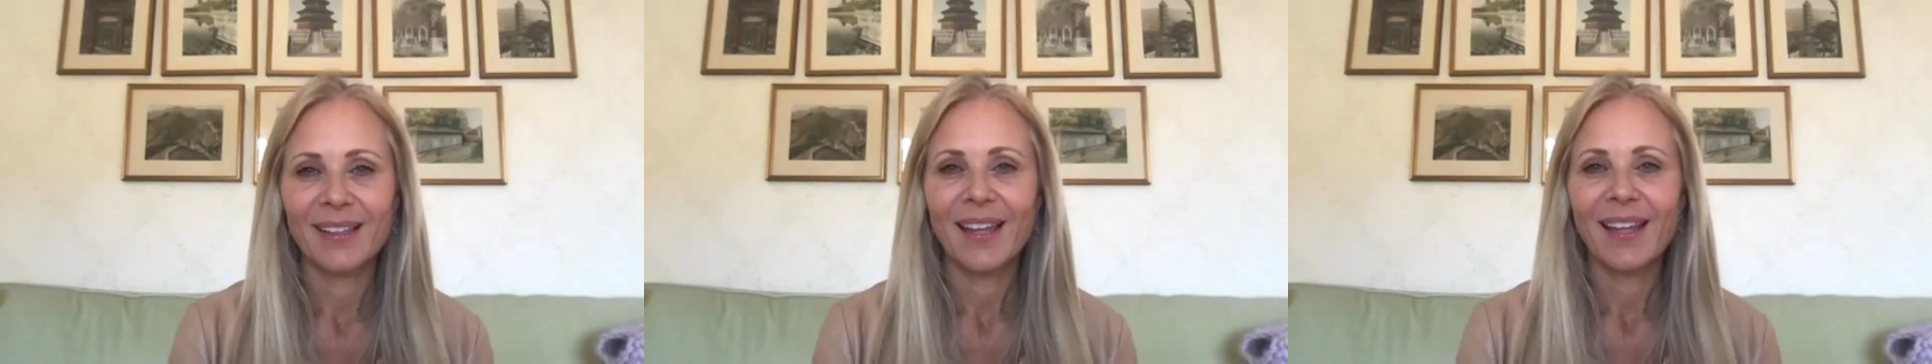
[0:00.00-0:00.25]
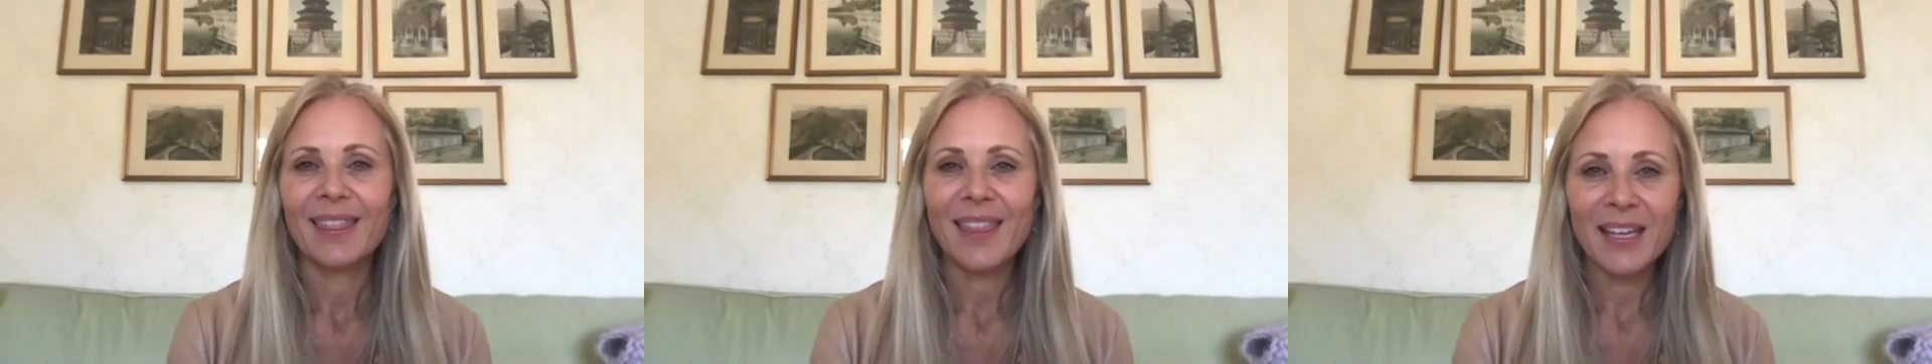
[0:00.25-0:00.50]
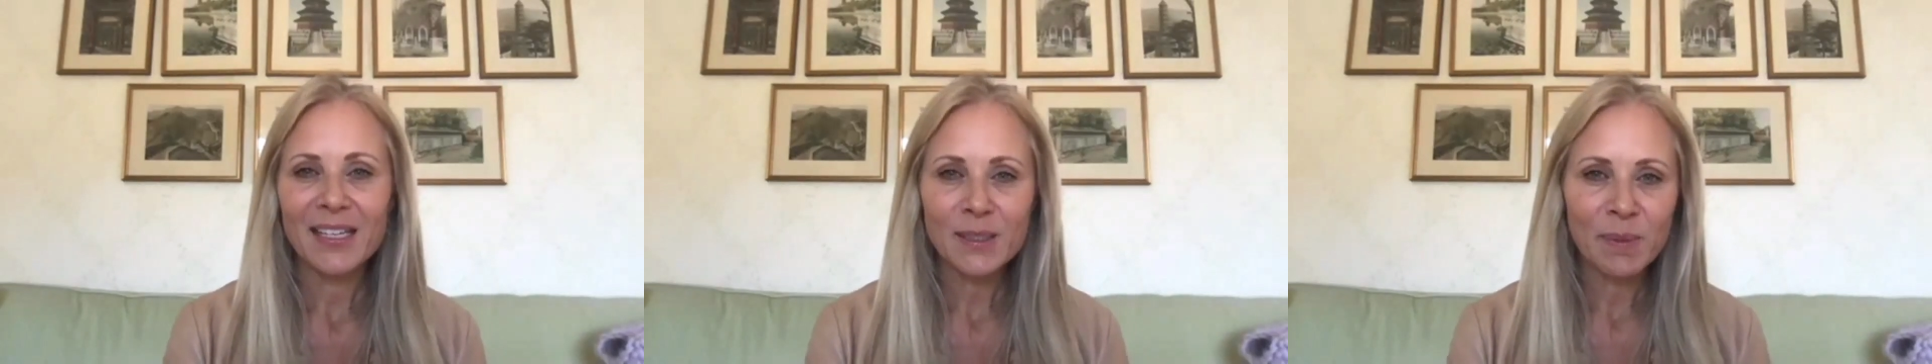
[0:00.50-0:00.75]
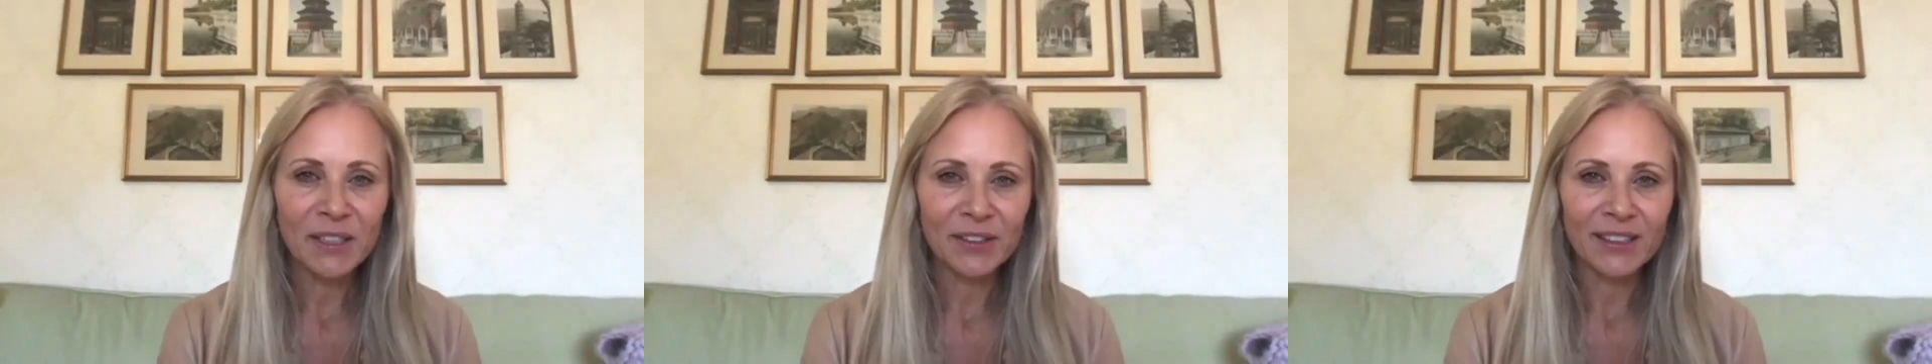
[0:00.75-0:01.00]
Thanks,
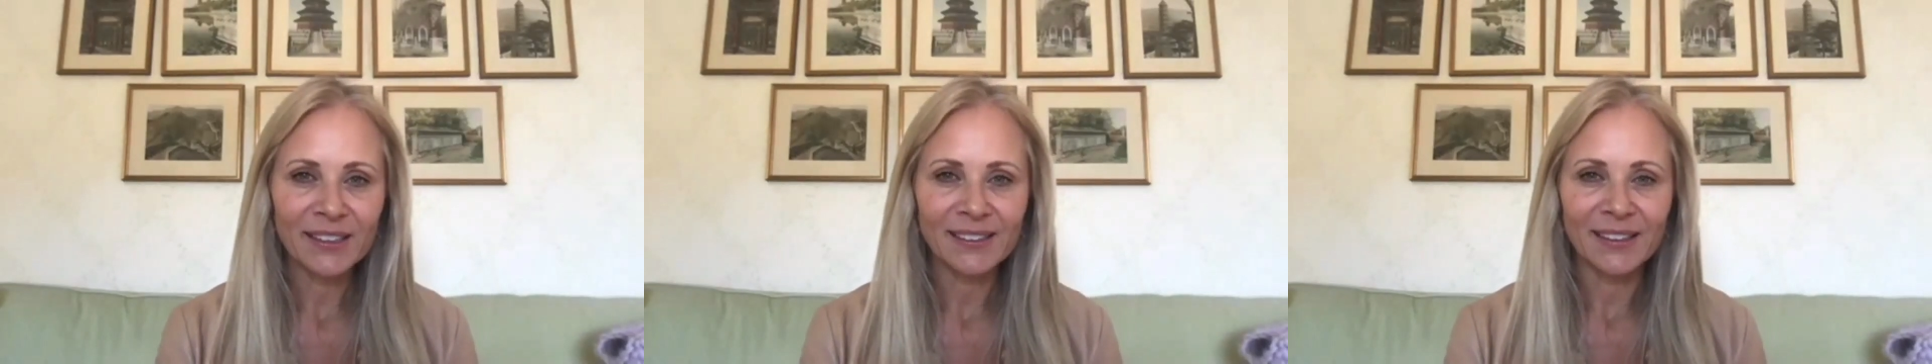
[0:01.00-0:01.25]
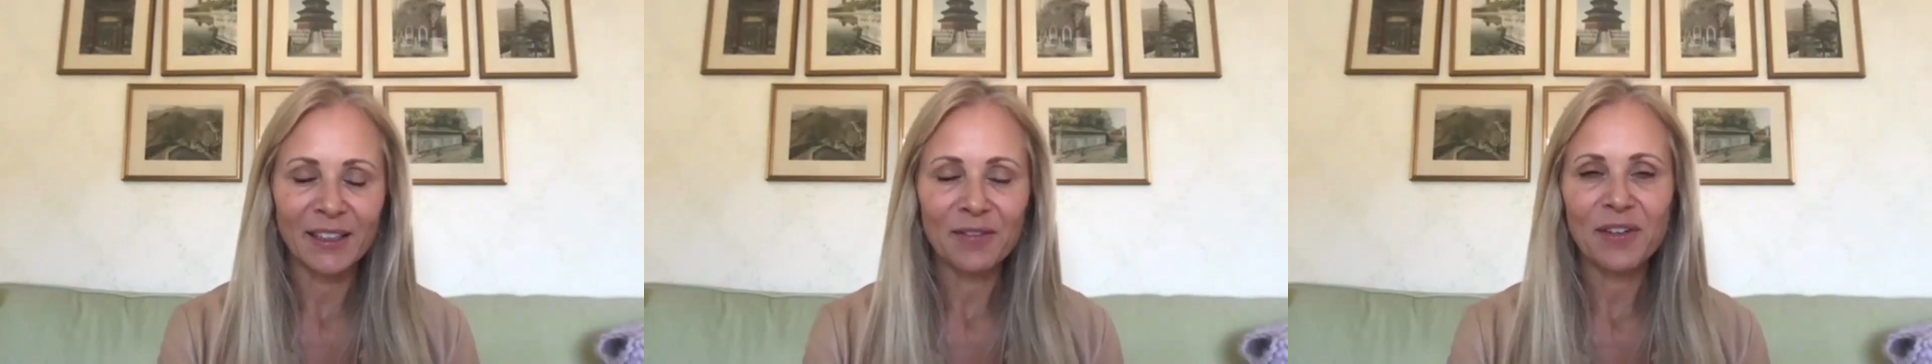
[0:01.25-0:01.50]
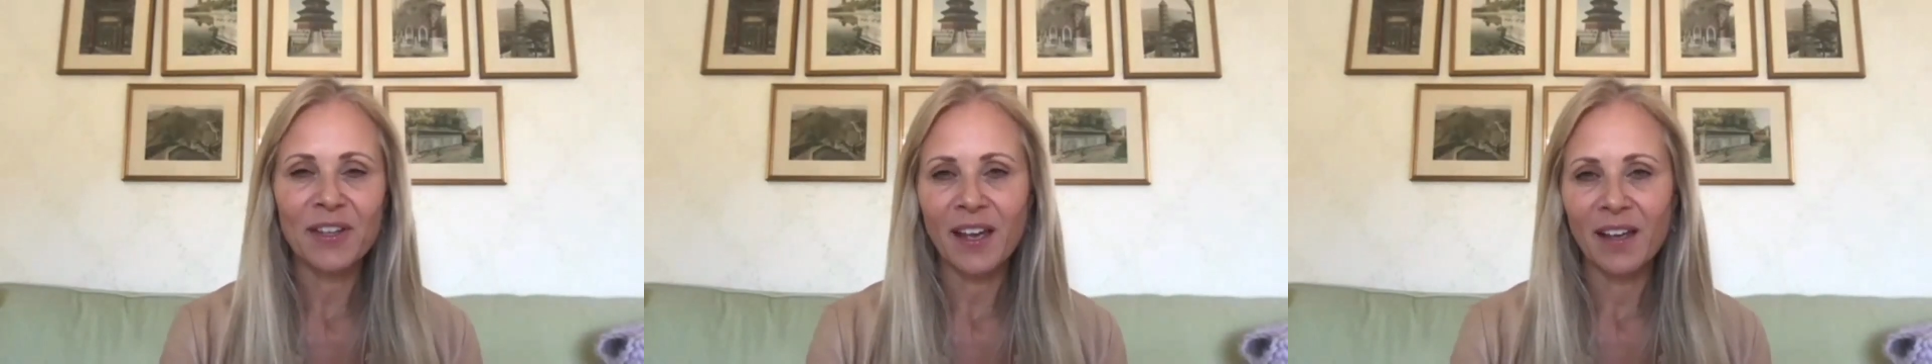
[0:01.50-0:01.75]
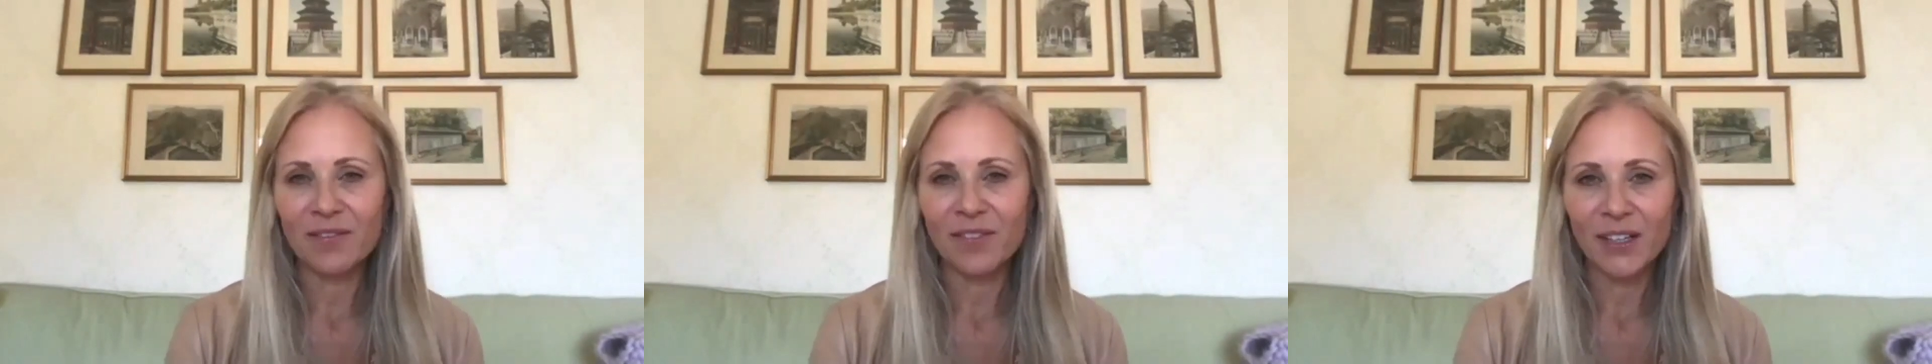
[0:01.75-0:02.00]
Peter and Claire, for that
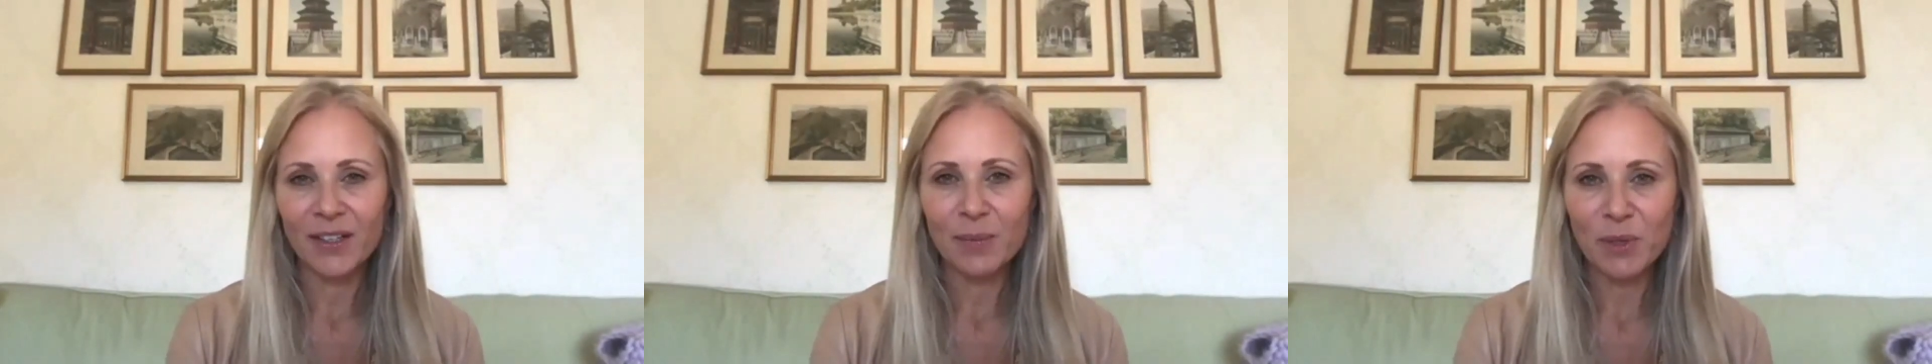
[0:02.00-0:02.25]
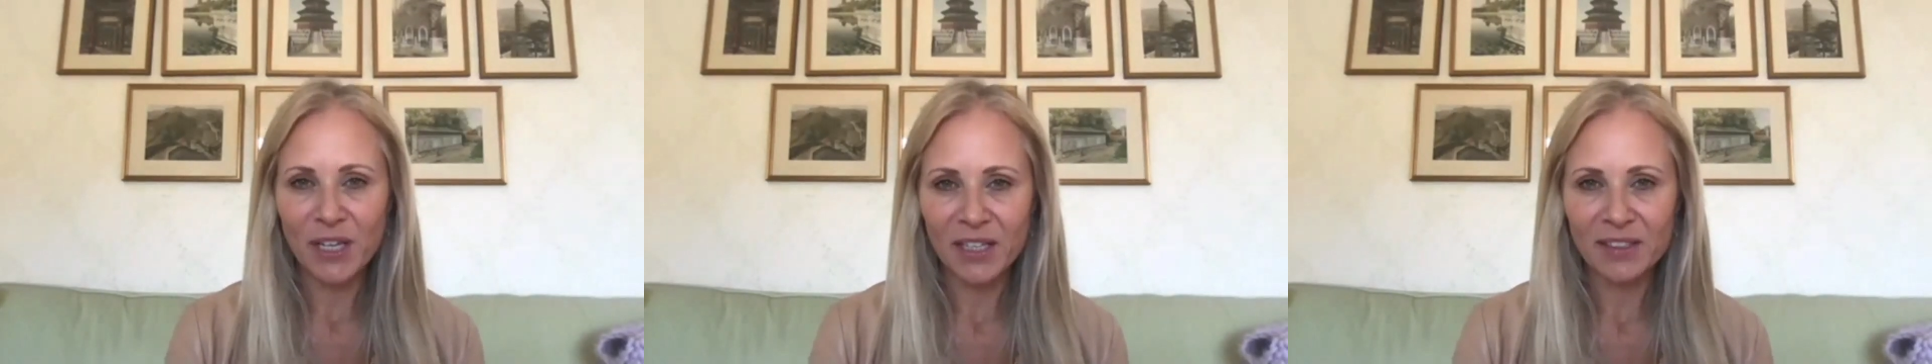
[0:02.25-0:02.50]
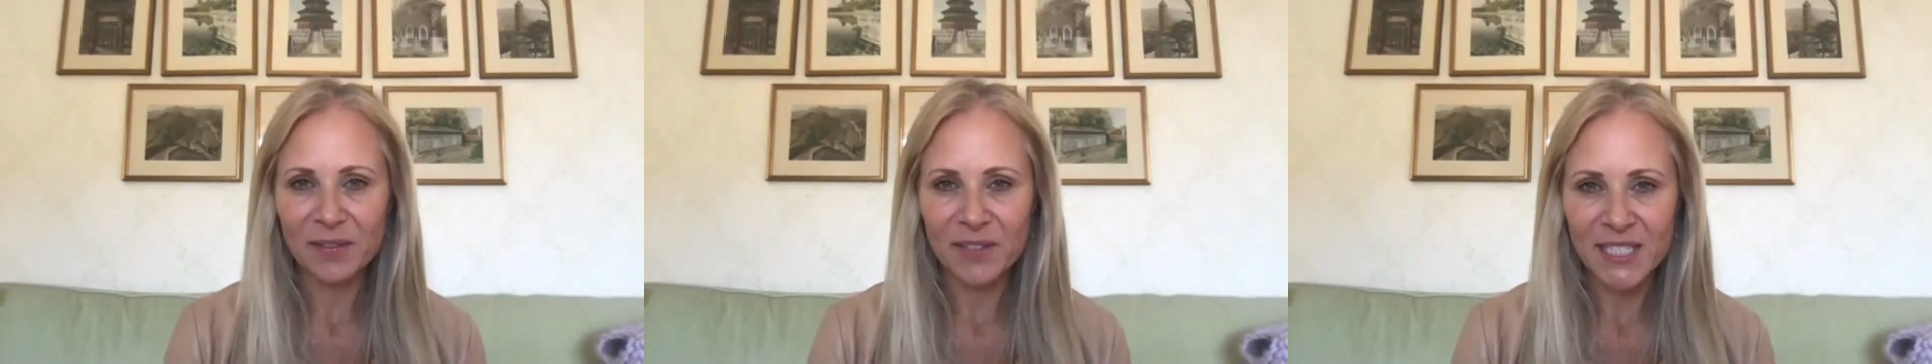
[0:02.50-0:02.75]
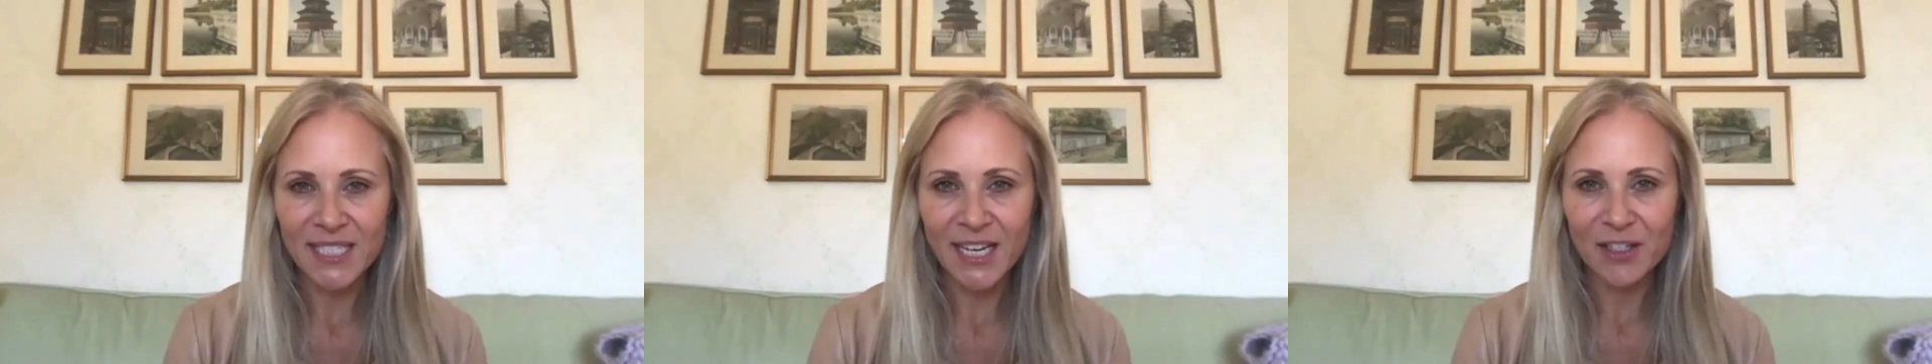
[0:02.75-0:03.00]
very productive
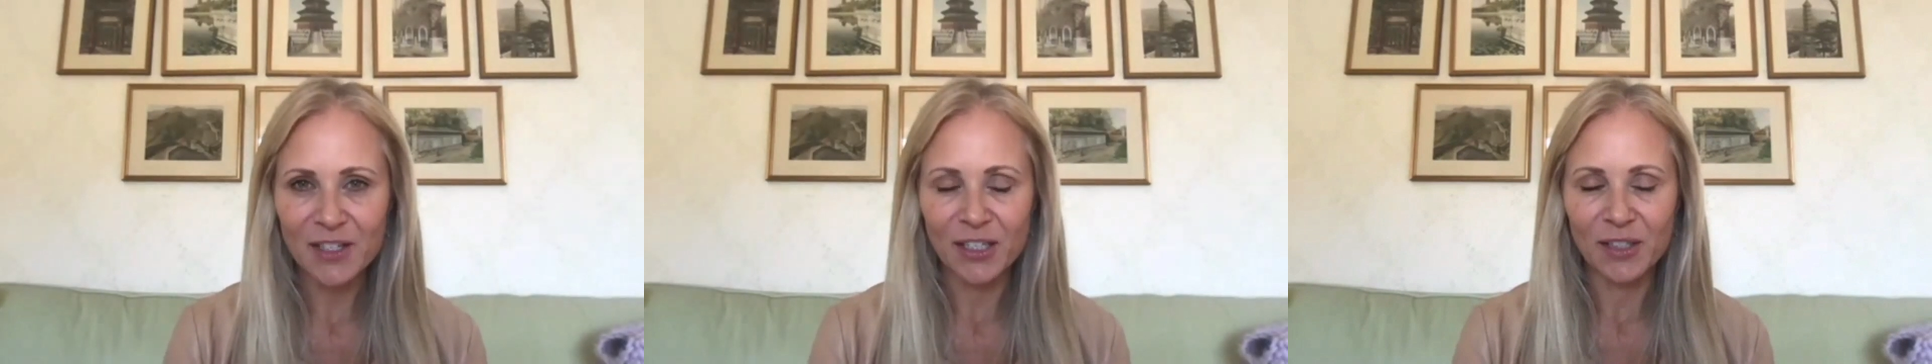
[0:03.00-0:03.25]
discussion.